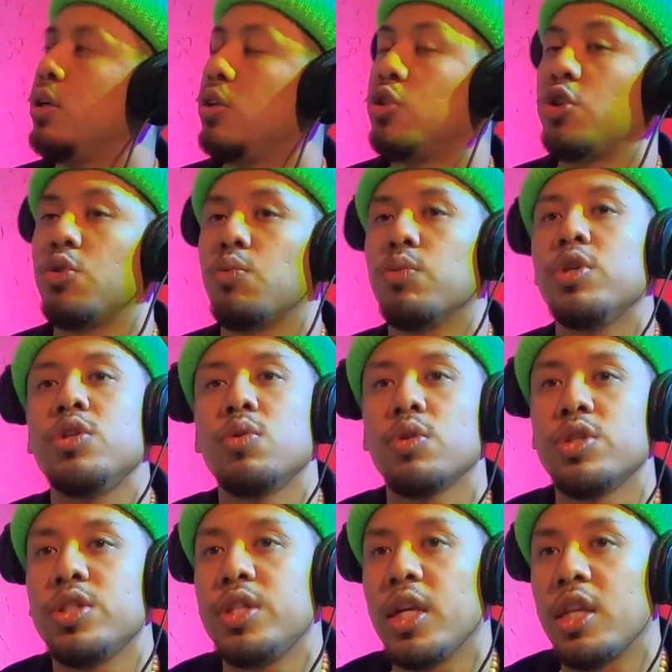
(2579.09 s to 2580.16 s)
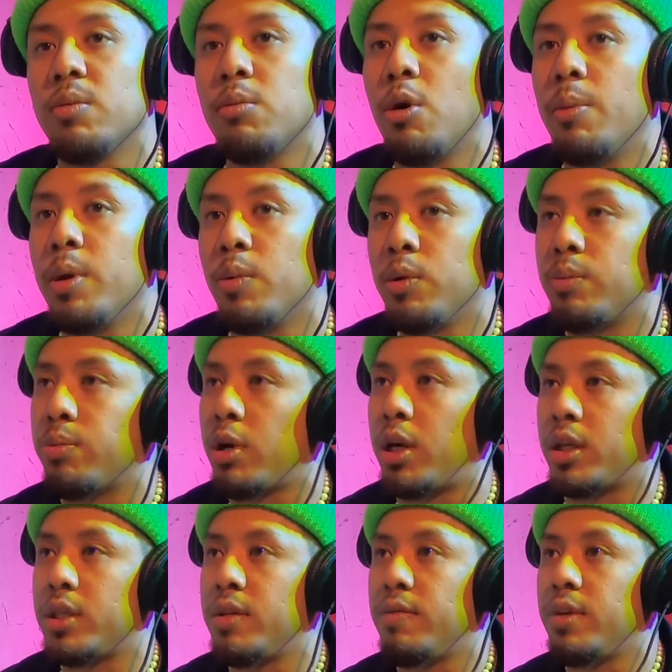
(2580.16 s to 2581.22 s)
certain resources at the moment with
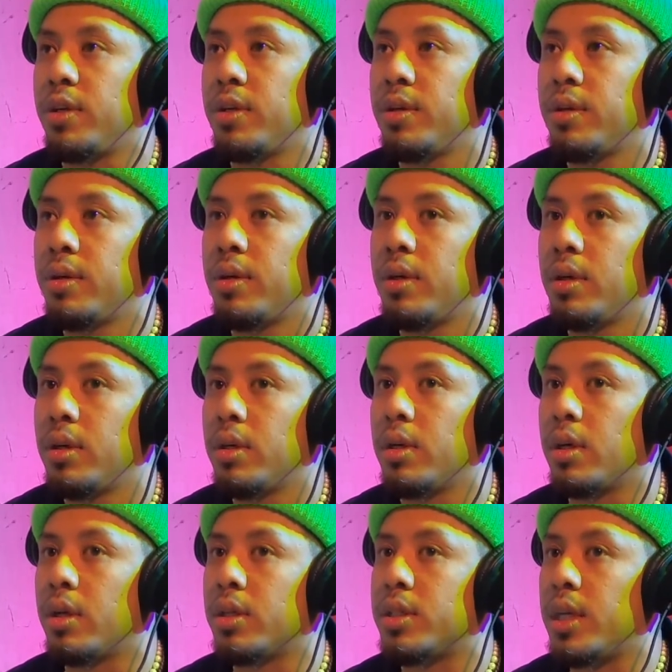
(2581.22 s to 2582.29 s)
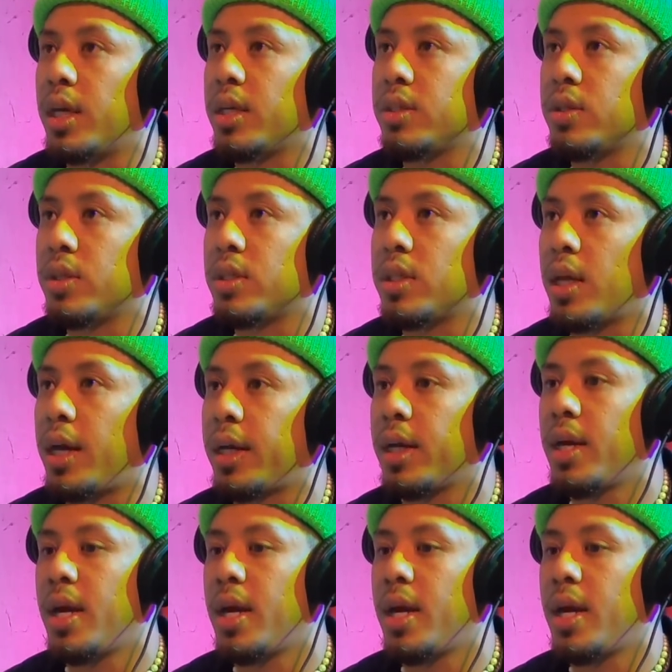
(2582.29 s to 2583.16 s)
productivity. You understand? So it's like,